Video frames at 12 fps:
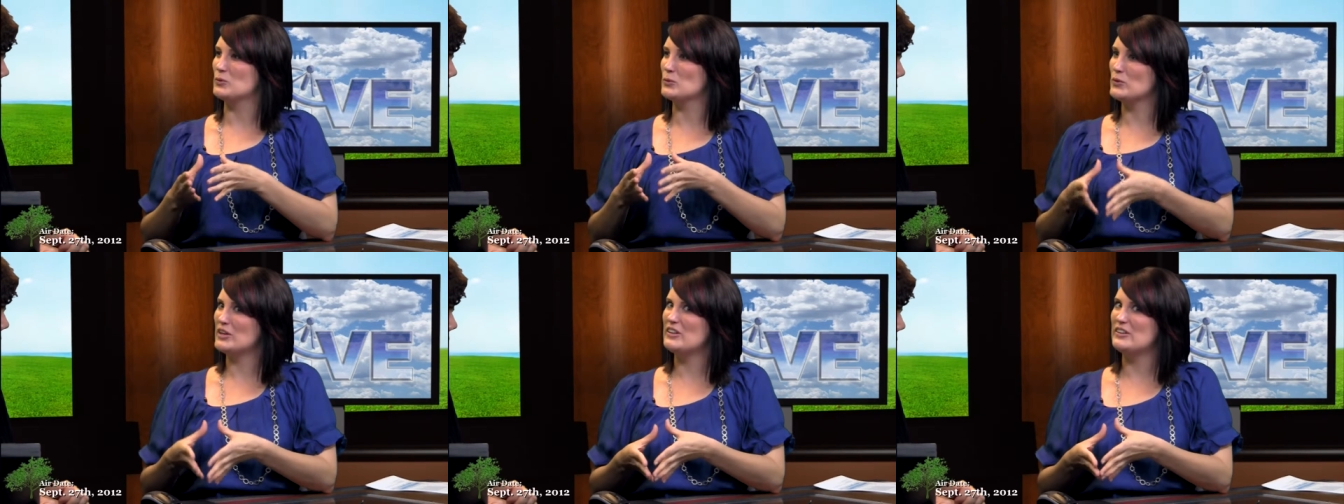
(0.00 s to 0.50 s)

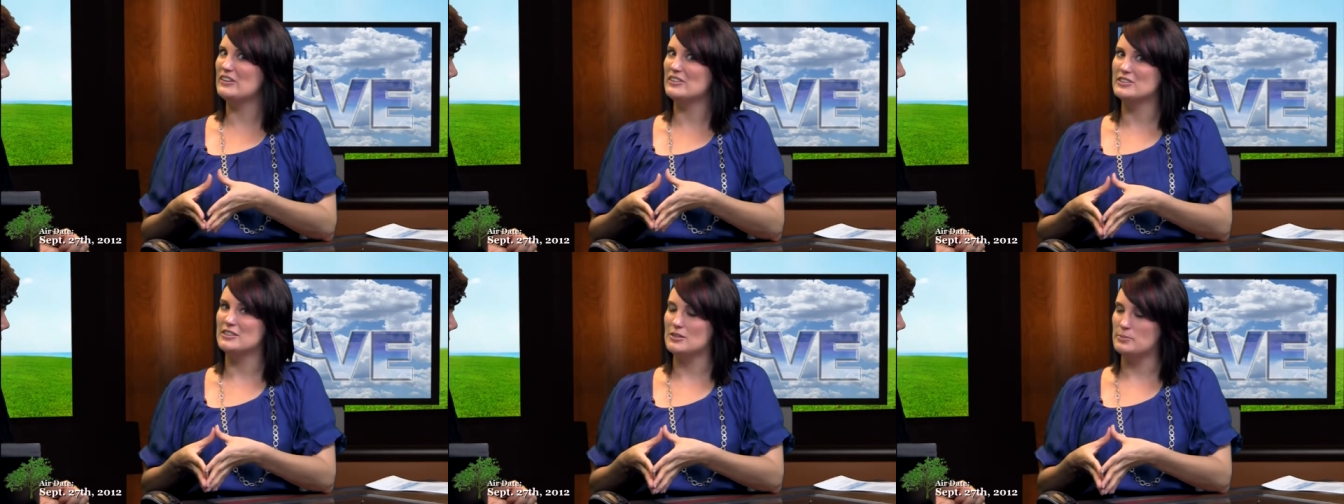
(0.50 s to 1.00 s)
really
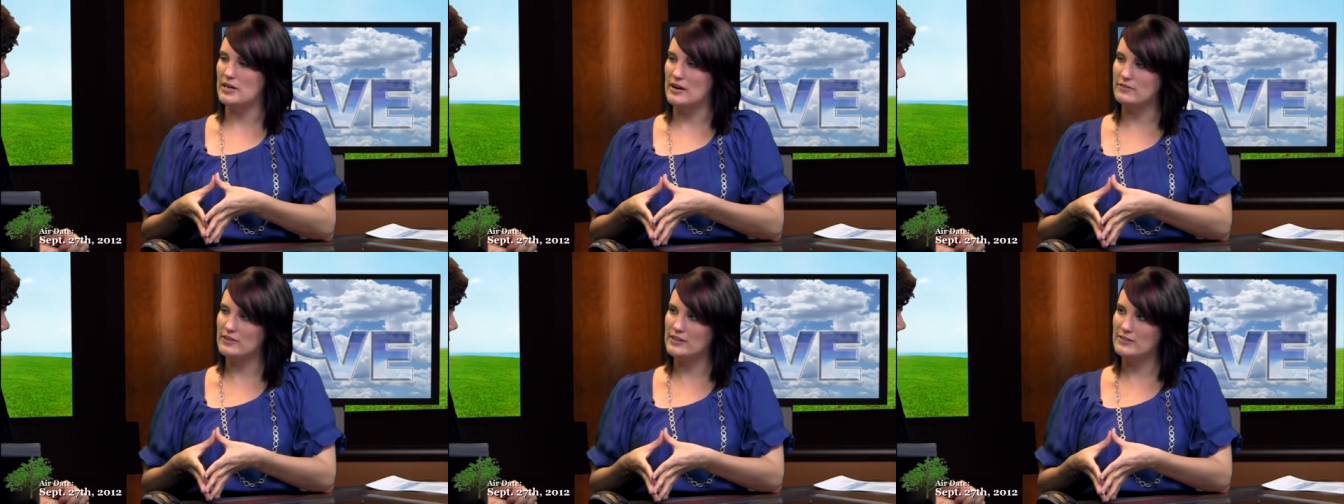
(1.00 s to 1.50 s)
looked at the
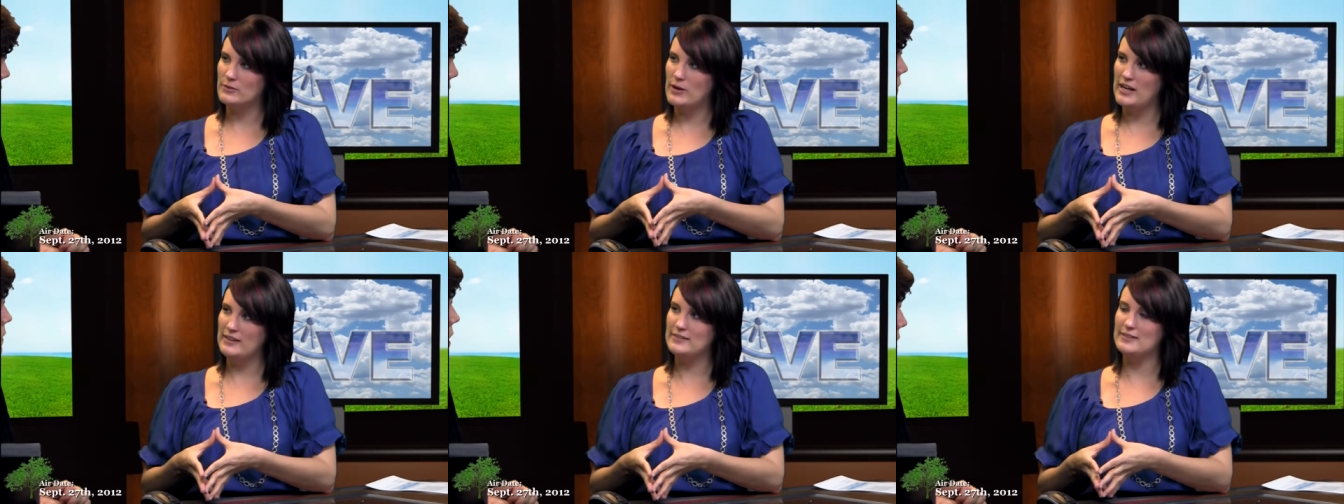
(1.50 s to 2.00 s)
prevalence
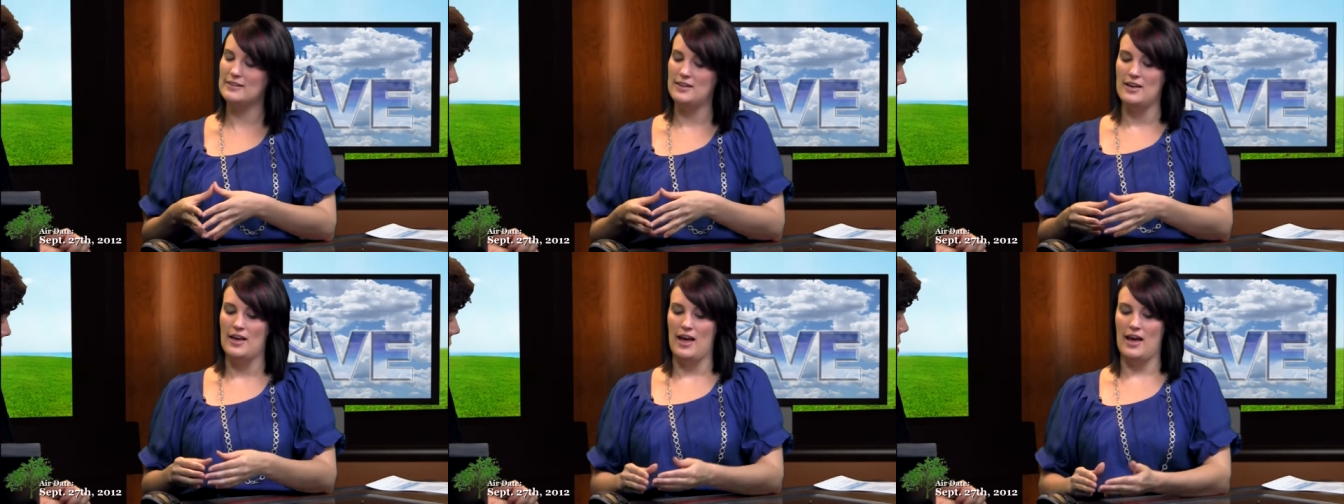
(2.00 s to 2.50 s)
rates.
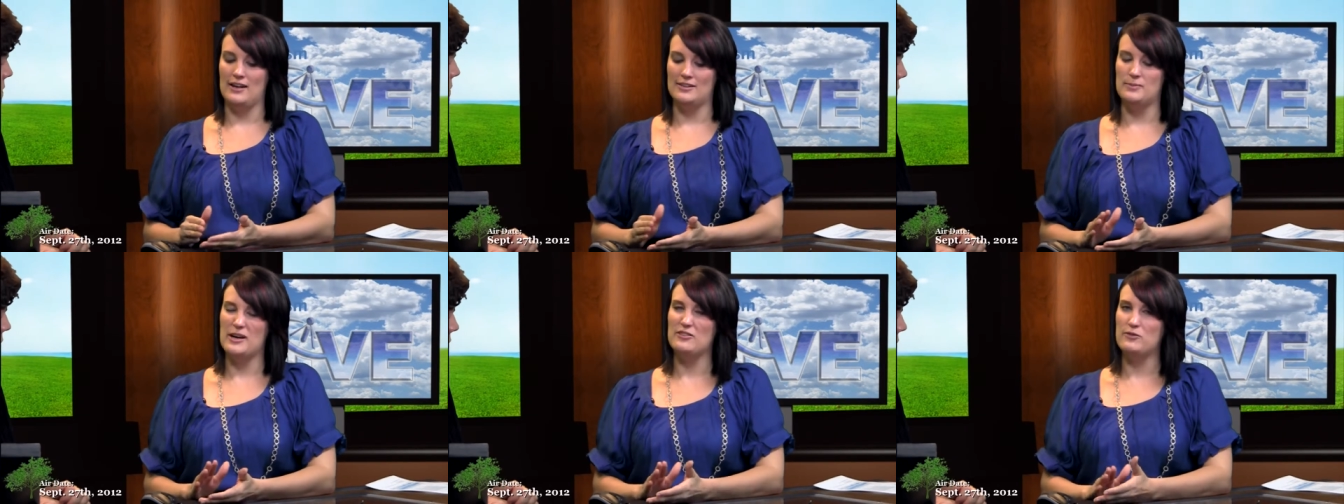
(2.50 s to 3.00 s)
Okay. And it's
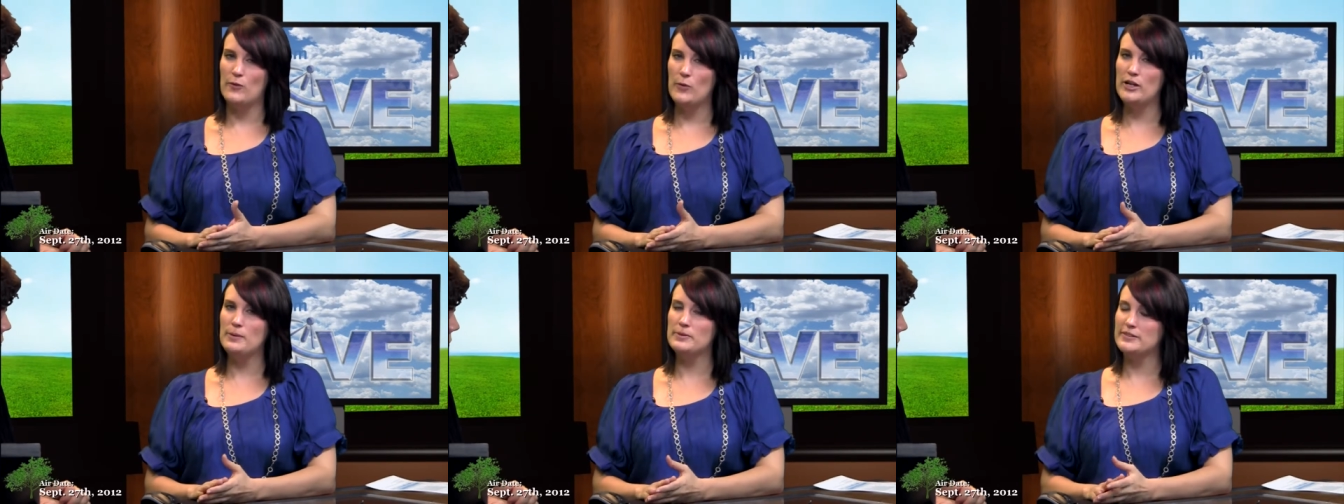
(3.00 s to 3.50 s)
about
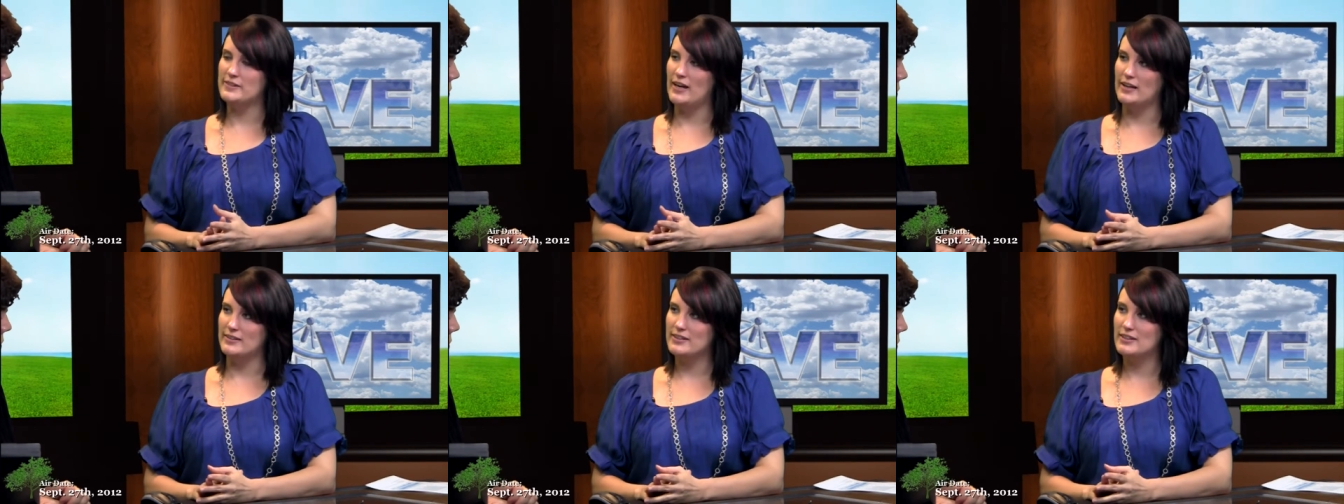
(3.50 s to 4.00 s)

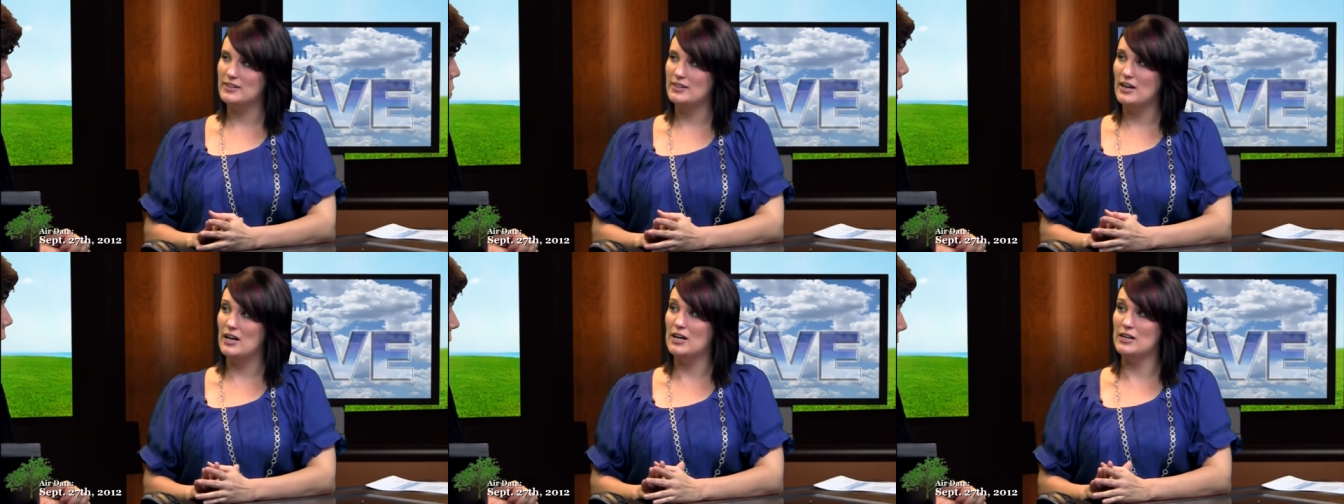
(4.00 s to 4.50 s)
40%
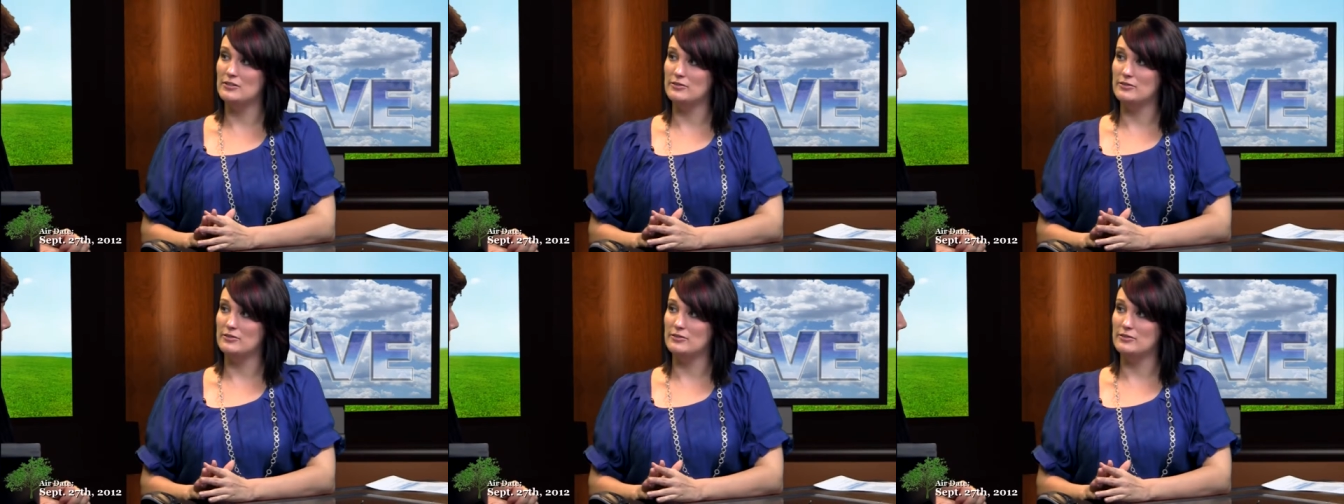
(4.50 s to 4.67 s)
wow.